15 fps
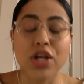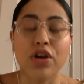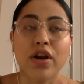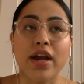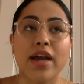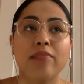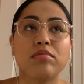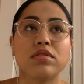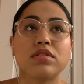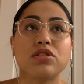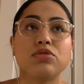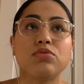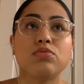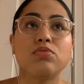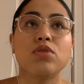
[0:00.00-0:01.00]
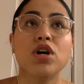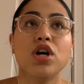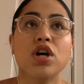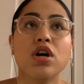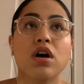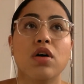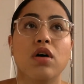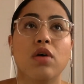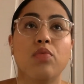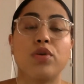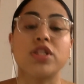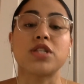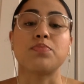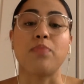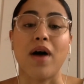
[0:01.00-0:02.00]
you're able to
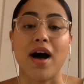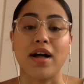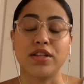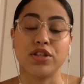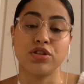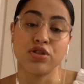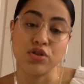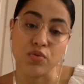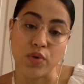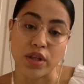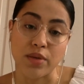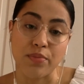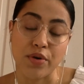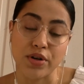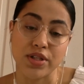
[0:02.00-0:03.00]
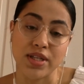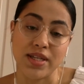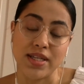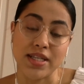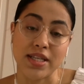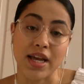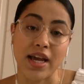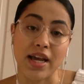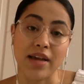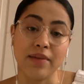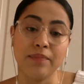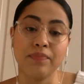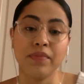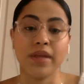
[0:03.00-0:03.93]
respond to what the person is saying